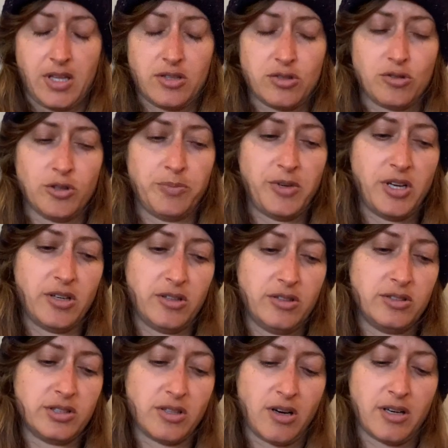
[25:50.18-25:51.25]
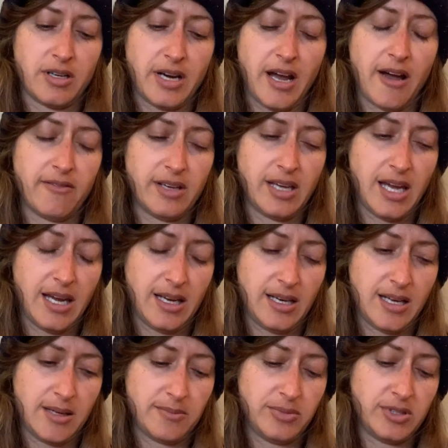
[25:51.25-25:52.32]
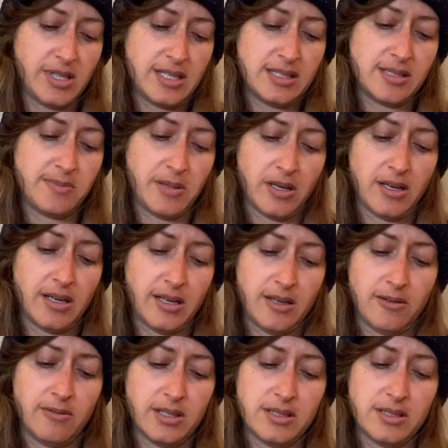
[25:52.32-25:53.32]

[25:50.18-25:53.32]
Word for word: Scorpios are navigating? Please, Spirit.